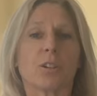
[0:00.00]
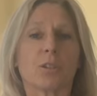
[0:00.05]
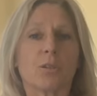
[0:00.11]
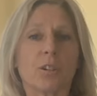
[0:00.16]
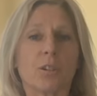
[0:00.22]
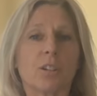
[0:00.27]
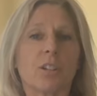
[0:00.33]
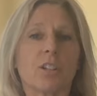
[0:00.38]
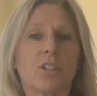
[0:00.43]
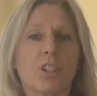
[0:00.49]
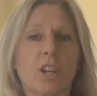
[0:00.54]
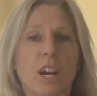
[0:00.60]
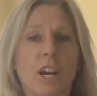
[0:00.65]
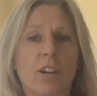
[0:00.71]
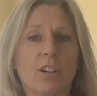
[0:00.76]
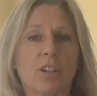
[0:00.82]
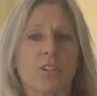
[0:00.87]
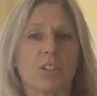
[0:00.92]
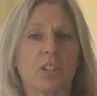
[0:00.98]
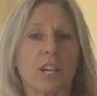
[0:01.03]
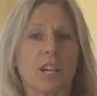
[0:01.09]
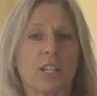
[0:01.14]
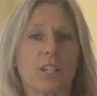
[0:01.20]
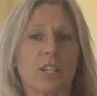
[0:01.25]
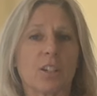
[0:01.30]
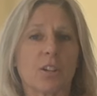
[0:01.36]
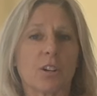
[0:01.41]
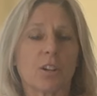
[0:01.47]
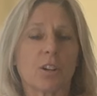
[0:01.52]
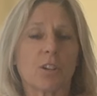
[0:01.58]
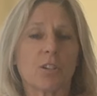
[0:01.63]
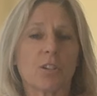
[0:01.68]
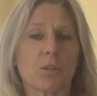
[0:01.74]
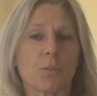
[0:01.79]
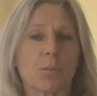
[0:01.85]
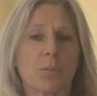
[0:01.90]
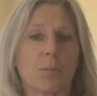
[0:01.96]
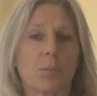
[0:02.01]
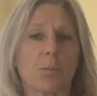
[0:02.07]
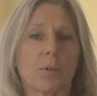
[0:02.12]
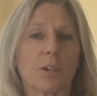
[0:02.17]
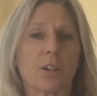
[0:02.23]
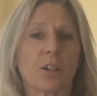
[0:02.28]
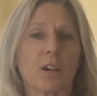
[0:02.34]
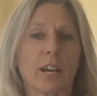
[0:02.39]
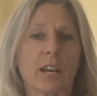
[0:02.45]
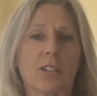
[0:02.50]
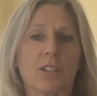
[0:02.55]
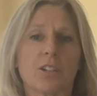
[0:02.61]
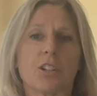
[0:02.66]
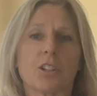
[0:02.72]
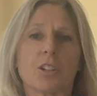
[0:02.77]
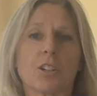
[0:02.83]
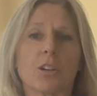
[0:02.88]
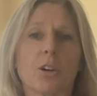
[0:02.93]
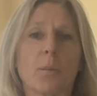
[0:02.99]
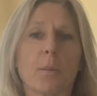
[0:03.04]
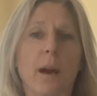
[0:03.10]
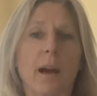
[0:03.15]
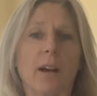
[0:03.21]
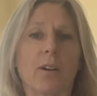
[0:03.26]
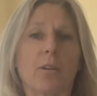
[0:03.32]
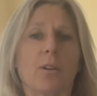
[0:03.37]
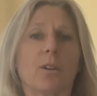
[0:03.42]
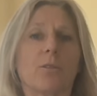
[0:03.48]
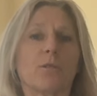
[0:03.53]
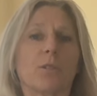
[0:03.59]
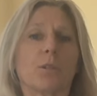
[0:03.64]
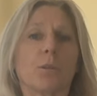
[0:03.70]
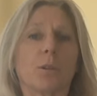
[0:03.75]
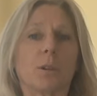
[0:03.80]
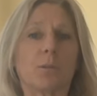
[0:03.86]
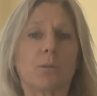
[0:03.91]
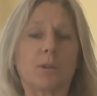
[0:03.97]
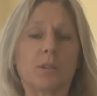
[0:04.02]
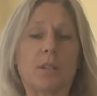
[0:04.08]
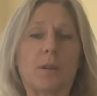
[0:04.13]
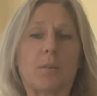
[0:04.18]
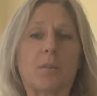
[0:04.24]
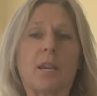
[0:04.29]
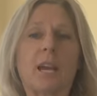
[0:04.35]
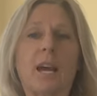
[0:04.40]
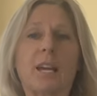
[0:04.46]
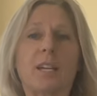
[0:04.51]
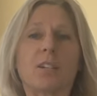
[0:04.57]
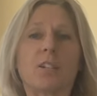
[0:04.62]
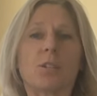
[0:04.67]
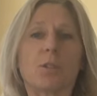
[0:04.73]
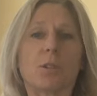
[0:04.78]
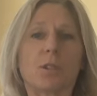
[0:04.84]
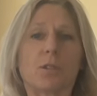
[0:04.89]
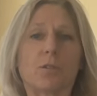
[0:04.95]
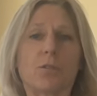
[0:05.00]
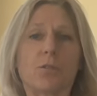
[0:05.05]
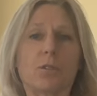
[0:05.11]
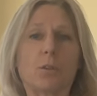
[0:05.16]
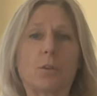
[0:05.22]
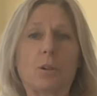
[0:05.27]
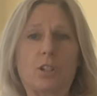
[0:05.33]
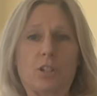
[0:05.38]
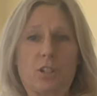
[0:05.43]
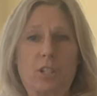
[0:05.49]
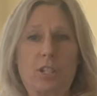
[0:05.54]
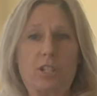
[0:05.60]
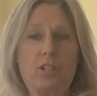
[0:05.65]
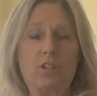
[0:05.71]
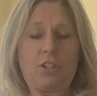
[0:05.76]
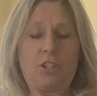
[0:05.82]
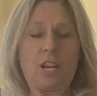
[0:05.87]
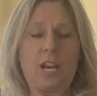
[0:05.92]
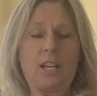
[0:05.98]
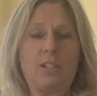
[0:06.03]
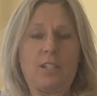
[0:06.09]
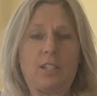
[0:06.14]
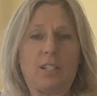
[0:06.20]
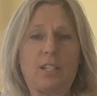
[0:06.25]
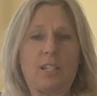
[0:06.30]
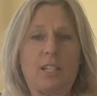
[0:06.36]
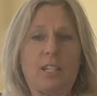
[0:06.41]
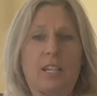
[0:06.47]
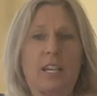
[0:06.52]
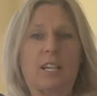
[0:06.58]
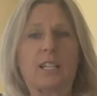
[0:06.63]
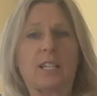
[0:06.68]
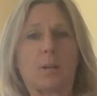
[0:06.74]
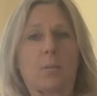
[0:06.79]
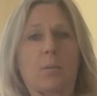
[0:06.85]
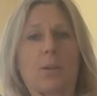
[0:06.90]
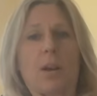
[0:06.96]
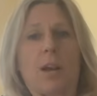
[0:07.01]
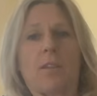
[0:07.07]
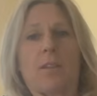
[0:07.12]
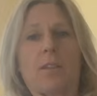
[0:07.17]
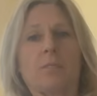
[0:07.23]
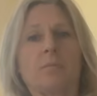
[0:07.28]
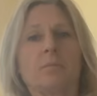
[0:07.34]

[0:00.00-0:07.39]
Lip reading: if you're in a chair, you're standing, you can also bring your hands to your lower back, or if you want to bring them behind you on the floor. Chin to your chest, take a deep breath.